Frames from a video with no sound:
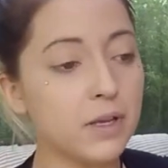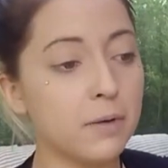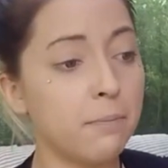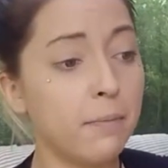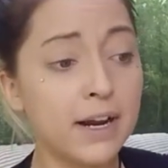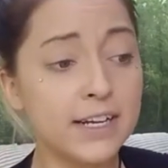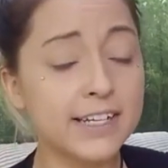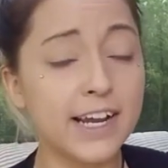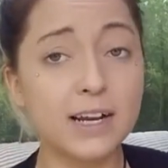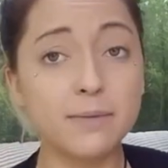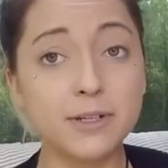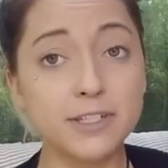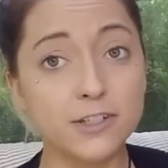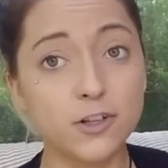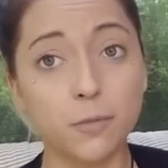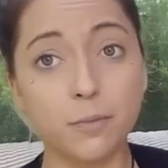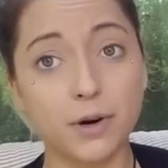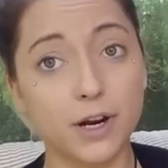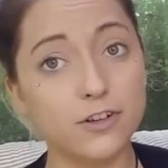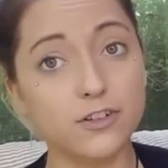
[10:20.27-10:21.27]
My time is
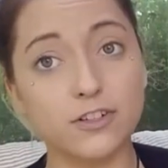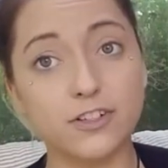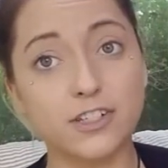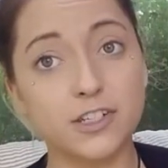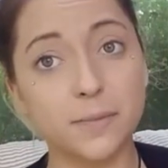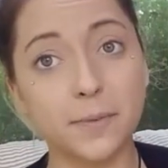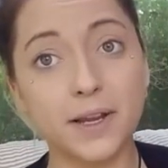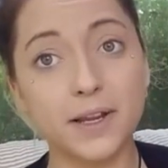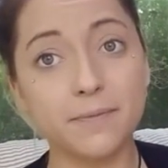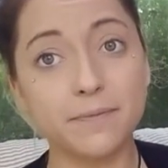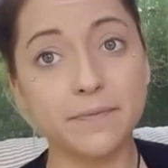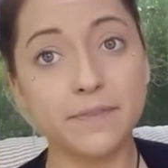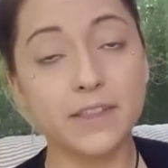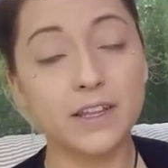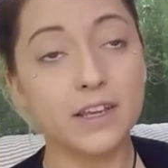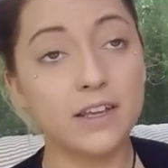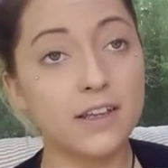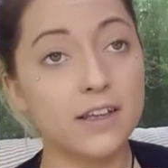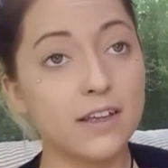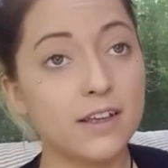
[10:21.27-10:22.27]
so precious to me.
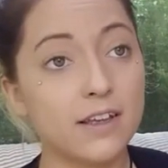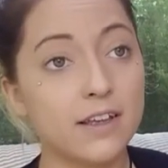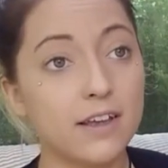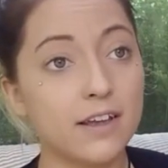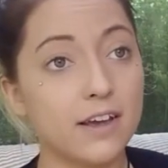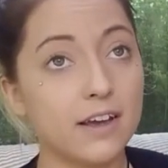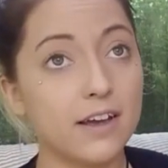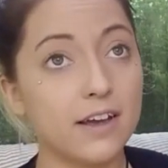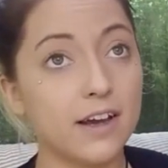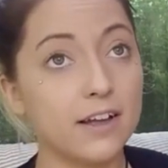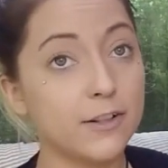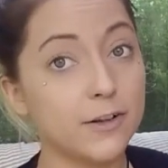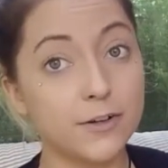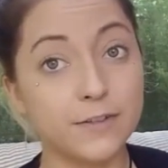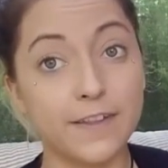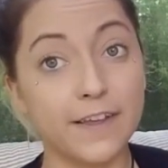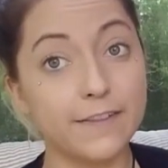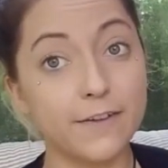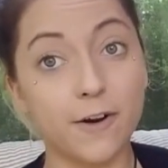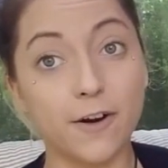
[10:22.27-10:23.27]
I
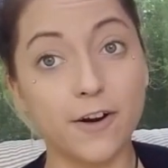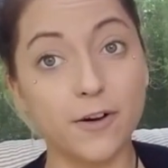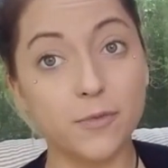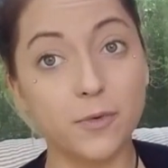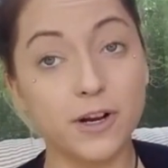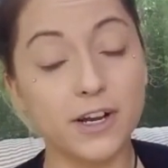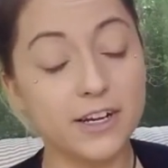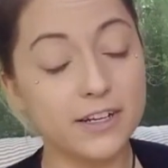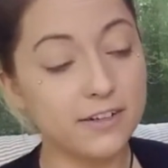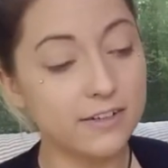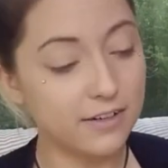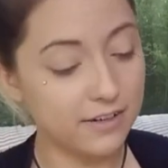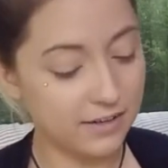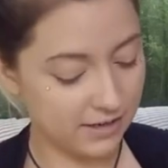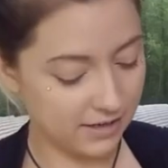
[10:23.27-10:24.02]
learned that the hard way,